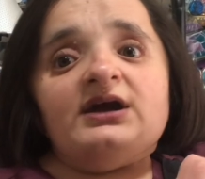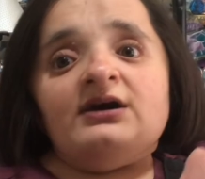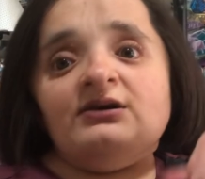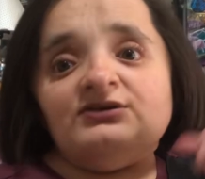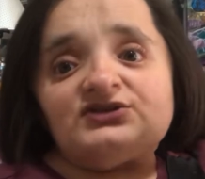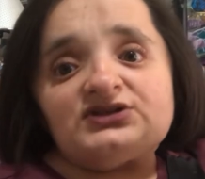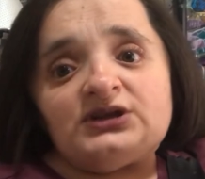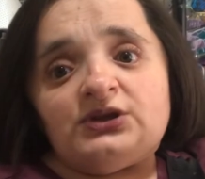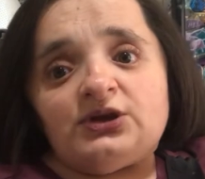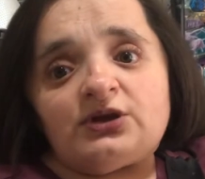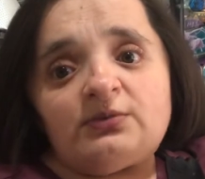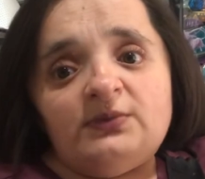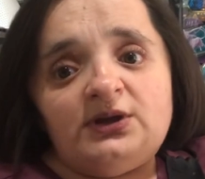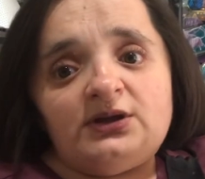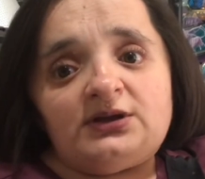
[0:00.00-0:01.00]
else in the
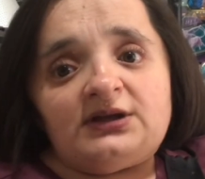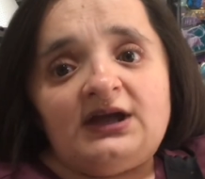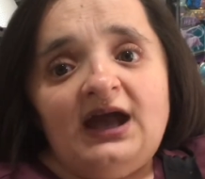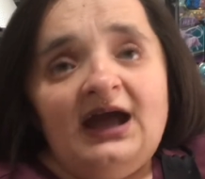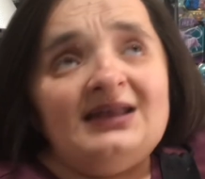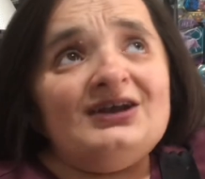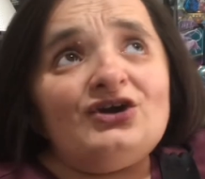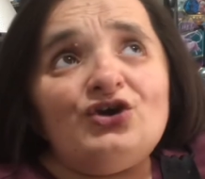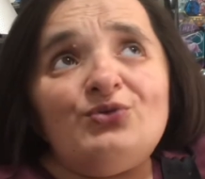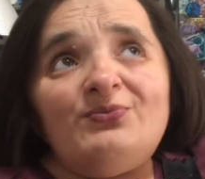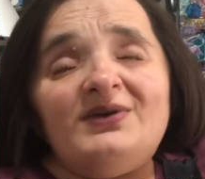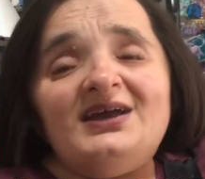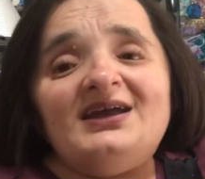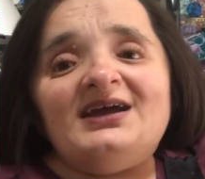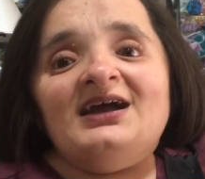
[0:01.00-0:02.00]
community. And it could
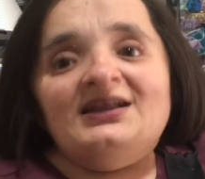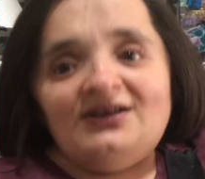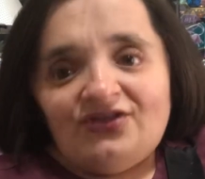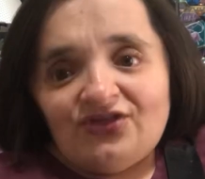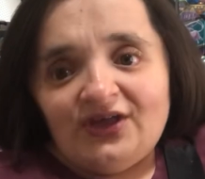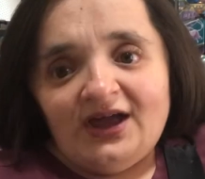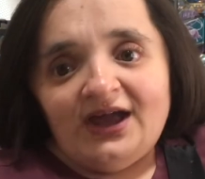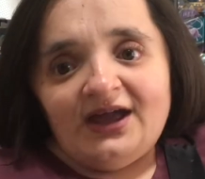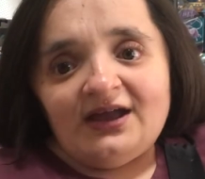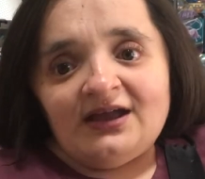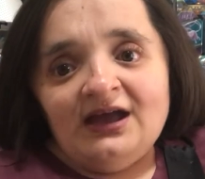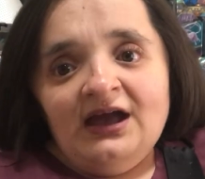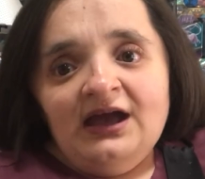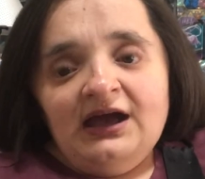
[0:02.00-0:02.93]
be anything.